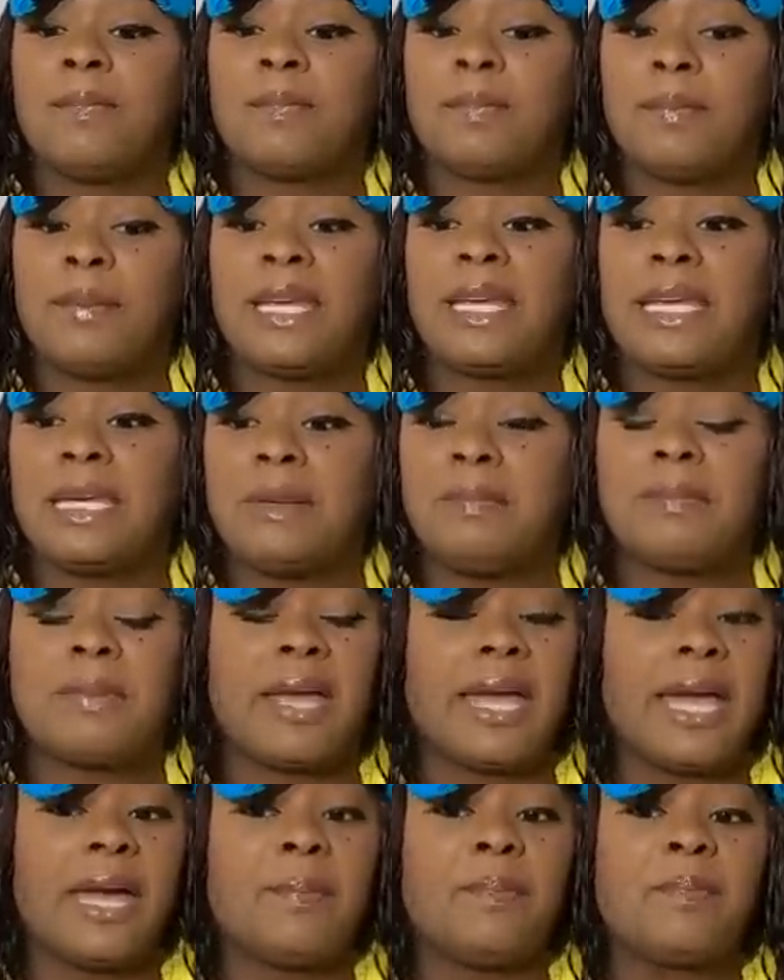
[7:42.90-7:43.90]
baking
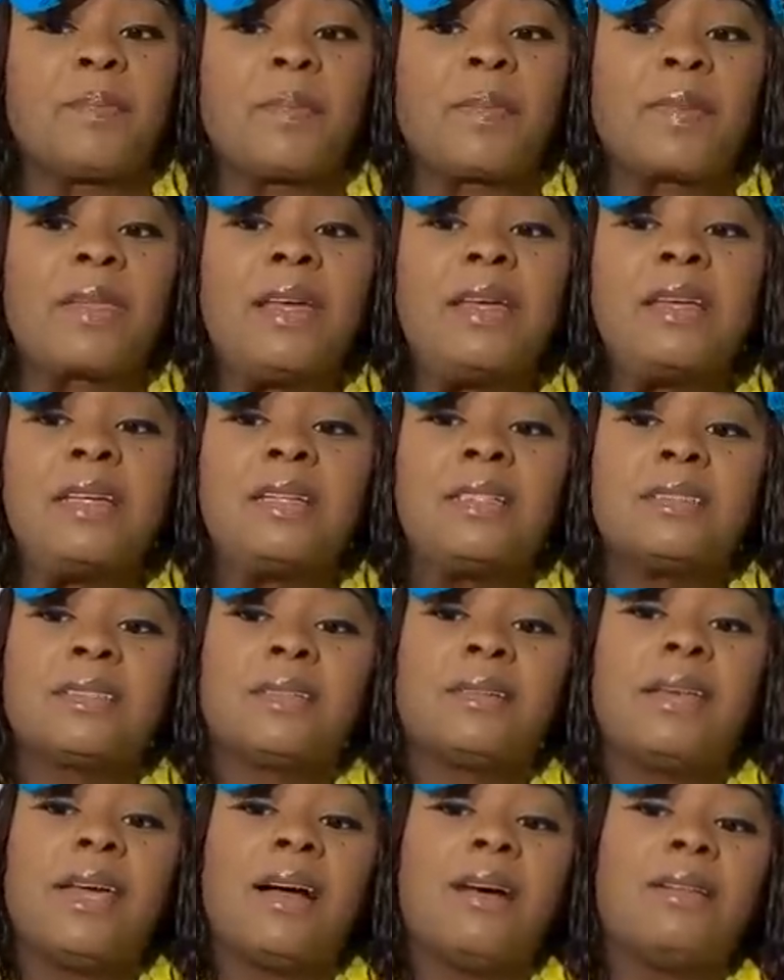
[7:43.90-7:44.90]
pan. So
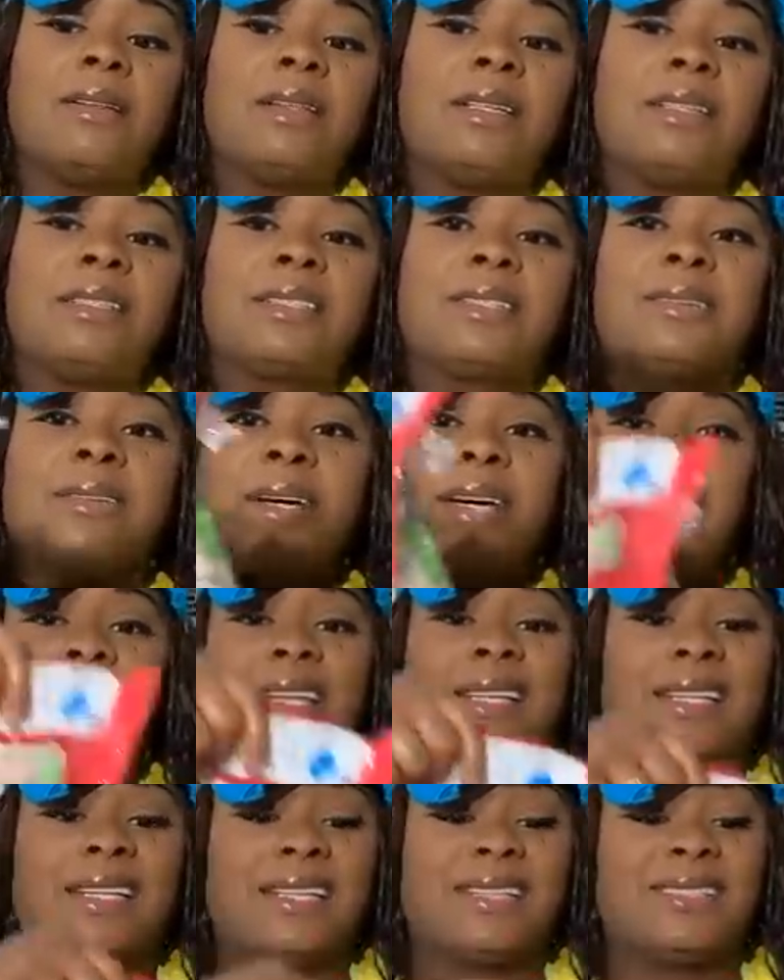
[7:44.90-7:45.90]
now let's go ahead
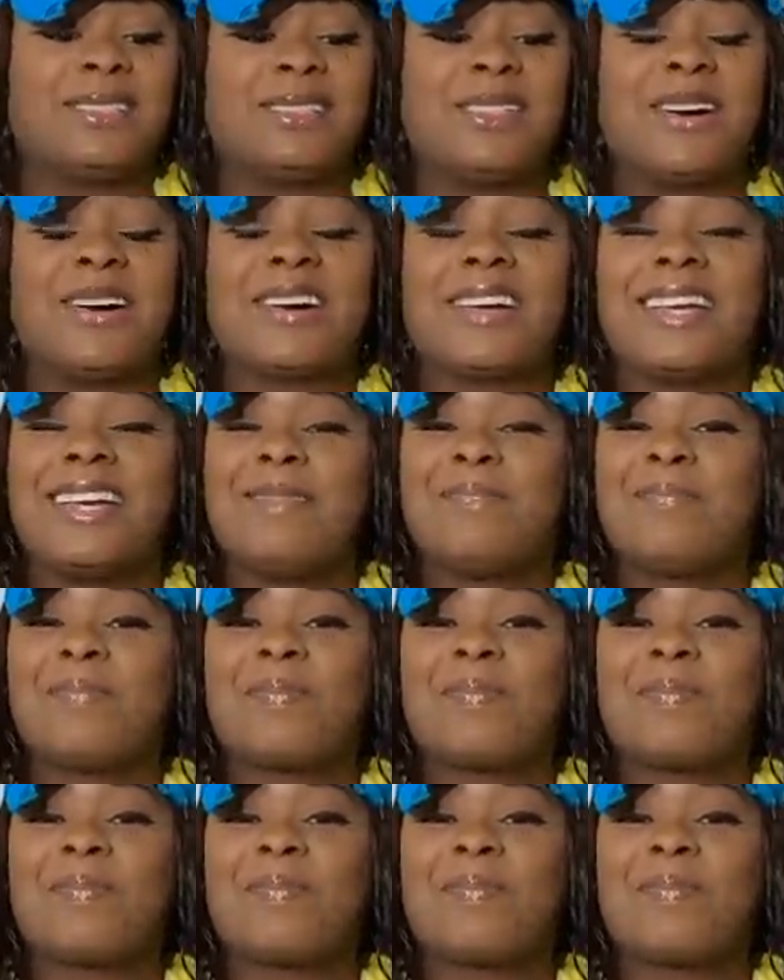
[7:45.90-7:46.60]
and get started.